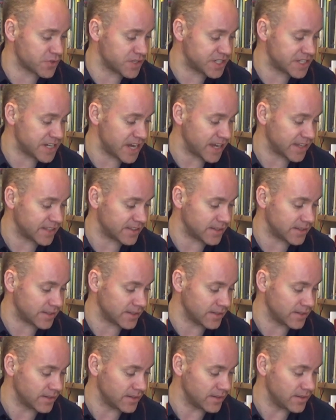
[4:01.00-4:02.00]
rejected,
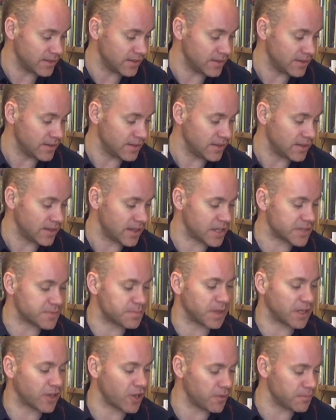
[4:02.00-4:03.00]
has
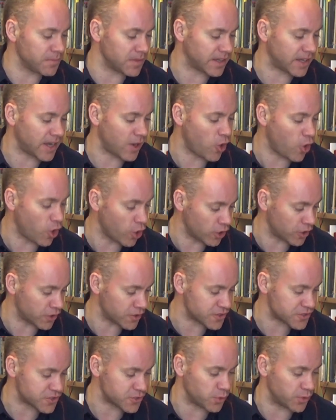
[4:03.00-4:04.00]
become the
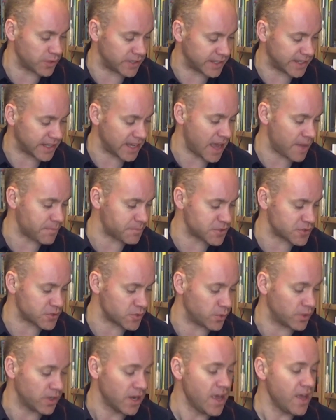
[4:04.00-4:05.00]
cornerstone, the
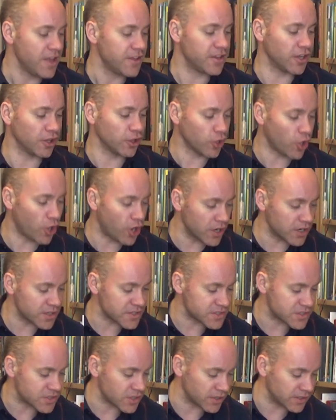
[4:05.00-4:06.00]
capstone. The Lord
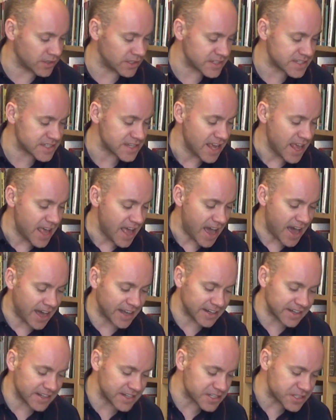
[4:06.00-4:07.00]
has done this,
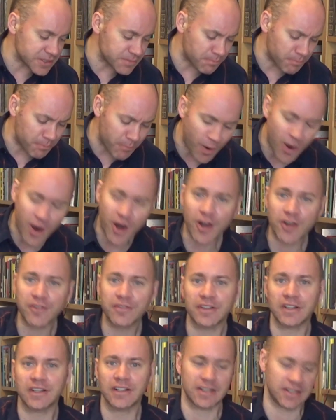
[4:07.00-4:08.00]
and it is
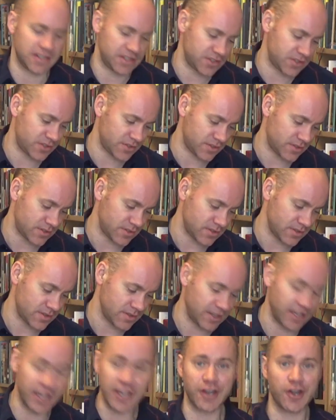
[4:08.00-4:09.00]
marvelous
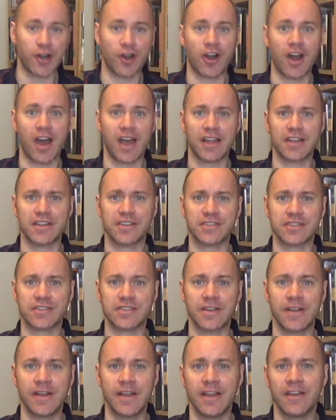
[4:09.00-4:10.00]
in our eyes.
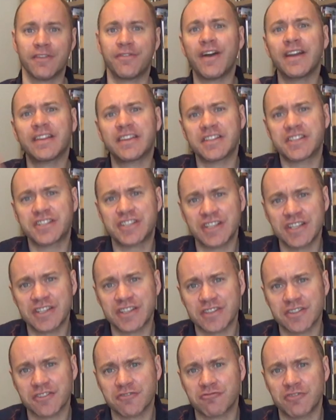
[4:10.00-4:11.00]
The fact that
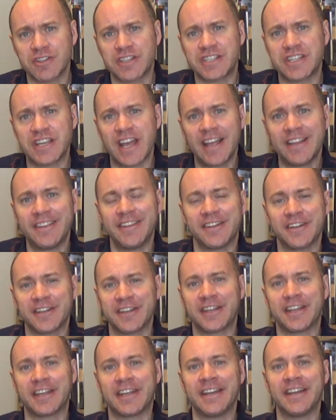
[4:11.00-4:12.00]
Jesus is rejected
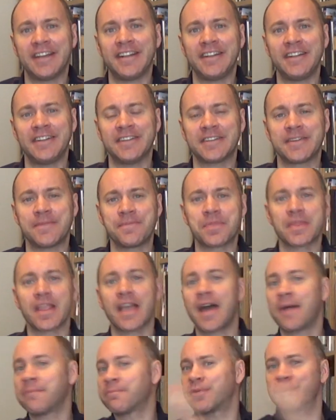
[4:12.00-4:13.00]
and killed
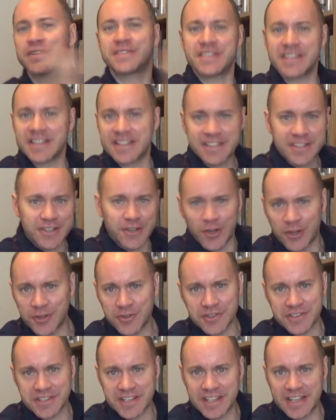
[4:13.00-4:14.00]
and predicted
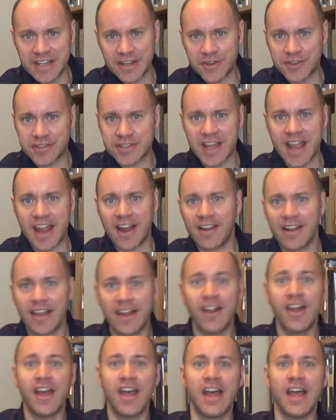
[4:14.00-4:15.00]
hundreds of years earlier
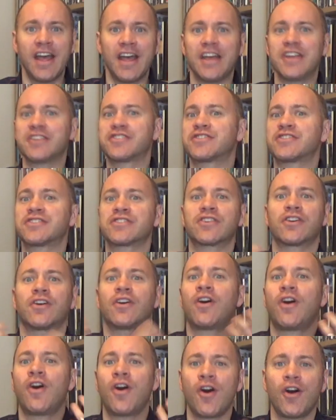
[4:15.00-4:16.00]
is
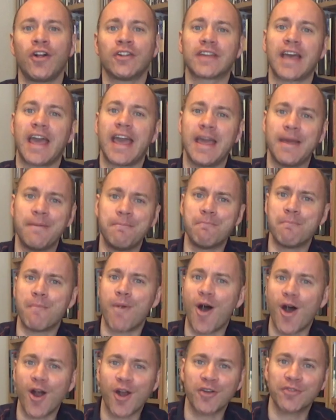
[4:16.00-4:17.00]
called a
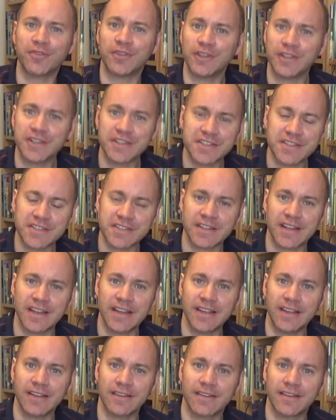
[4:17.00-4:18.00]
marvelous
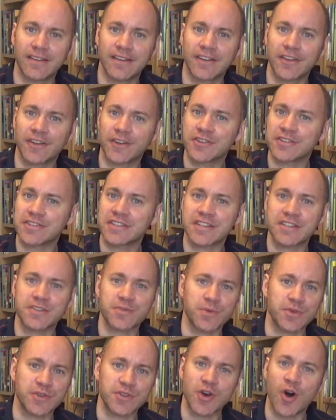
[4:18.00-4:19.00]
thing, because this
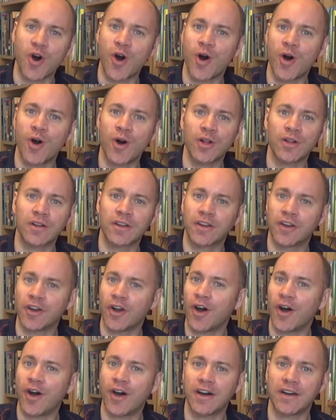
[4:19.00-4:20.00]
was all
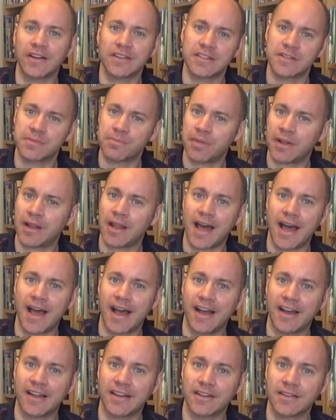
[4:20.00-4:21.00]
God's
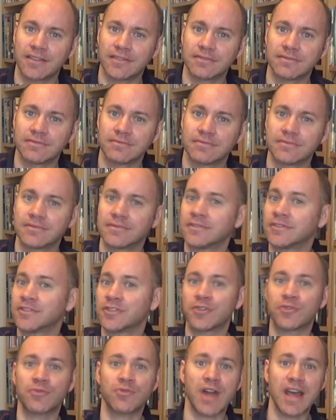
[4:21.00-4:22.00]
plan
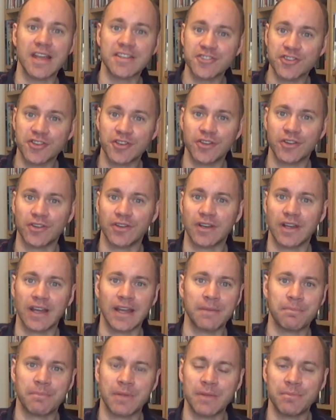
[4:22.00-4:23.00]
to rescue
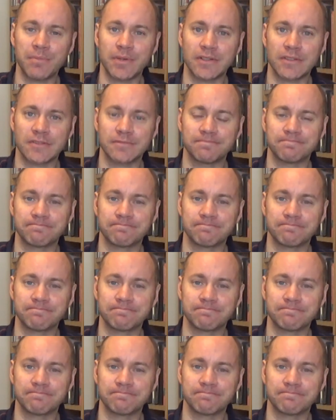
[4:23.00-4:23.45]
a people.